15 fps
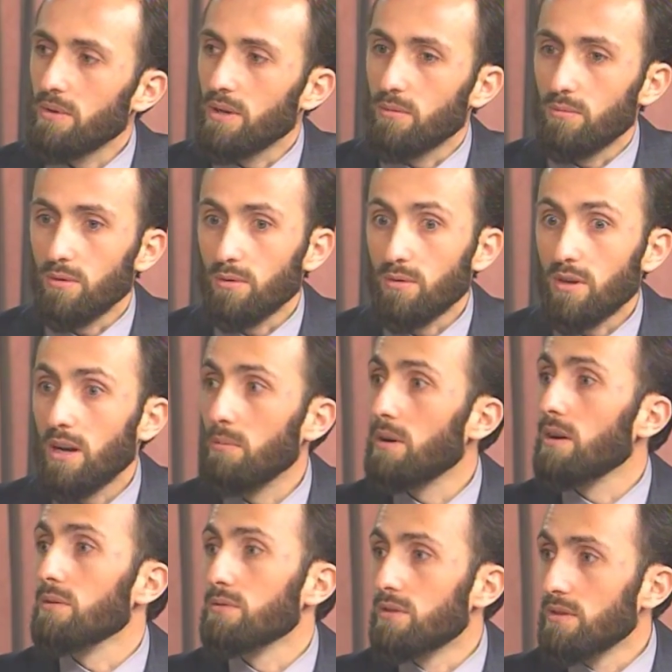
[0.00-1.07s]
and it will come
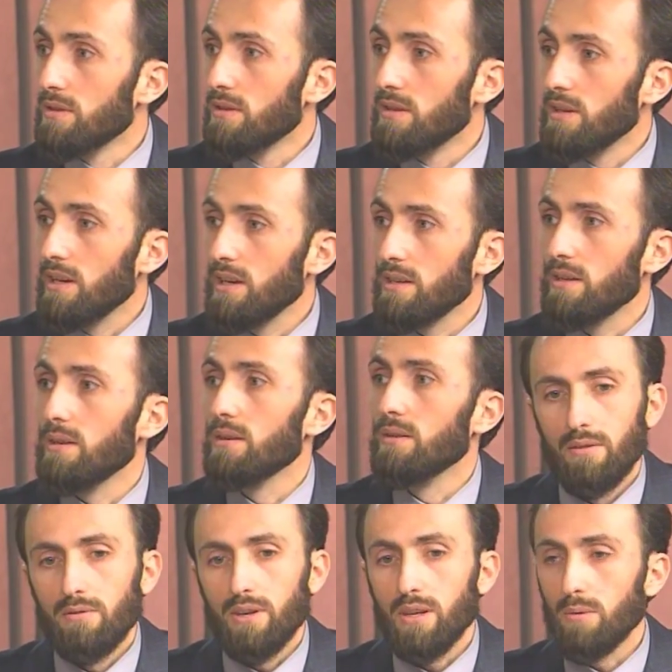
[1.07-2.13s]
out in a
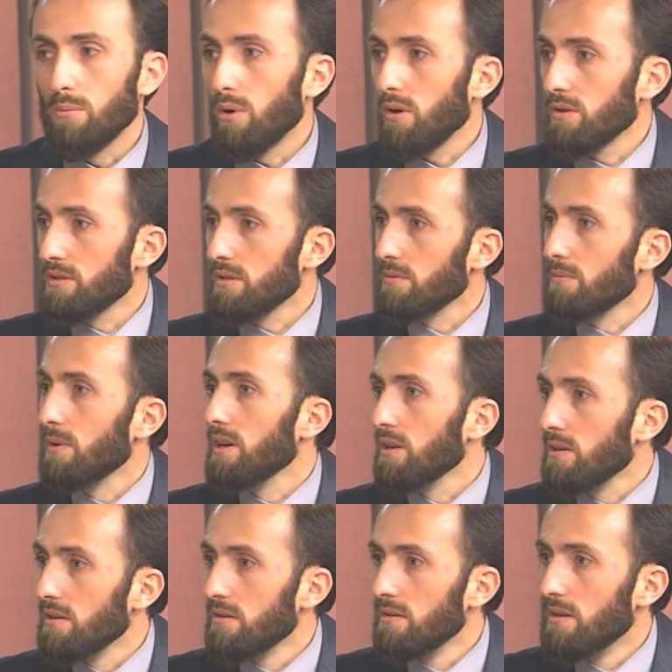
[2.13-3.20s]
very impulsive way.
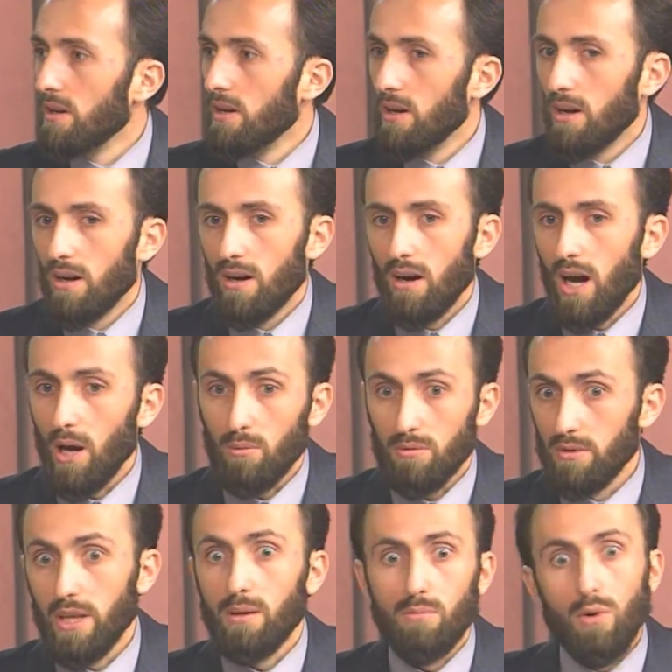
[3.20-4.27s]
I will
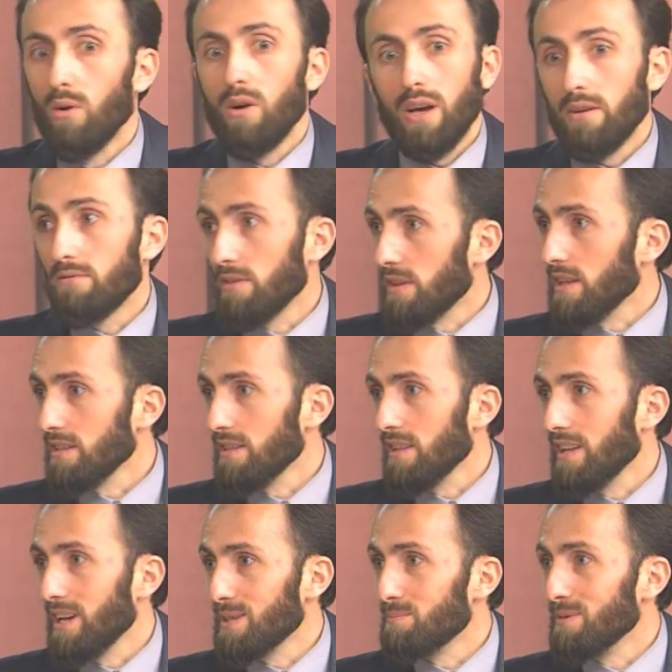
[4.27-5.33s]
name everything that
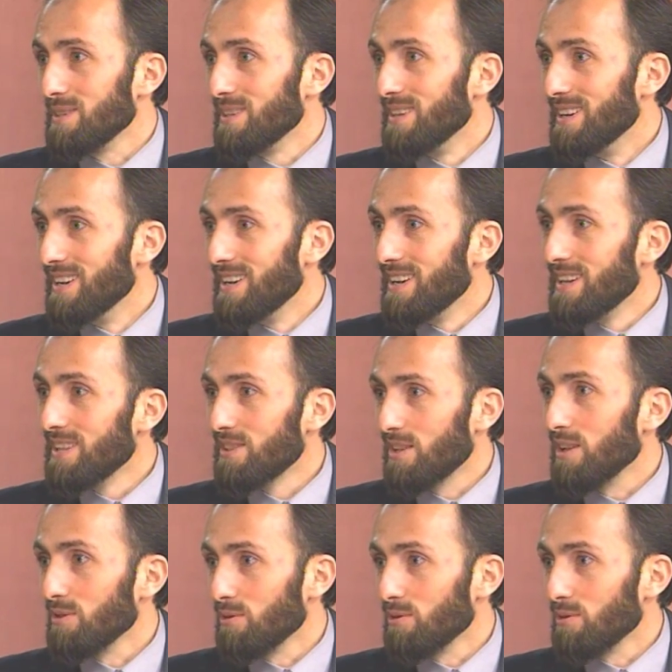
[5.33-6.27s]
has been done